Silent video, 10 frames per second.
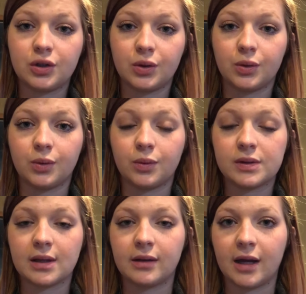to
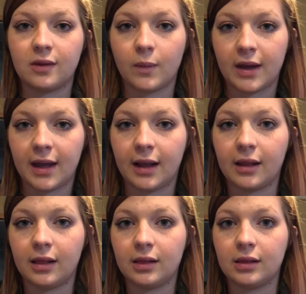sunlight the way
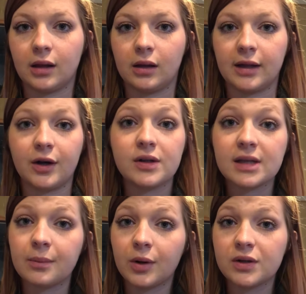a lighter
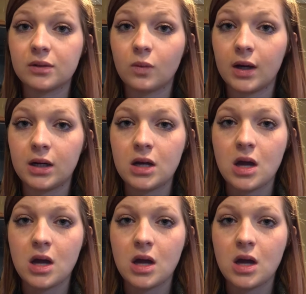skinned person would,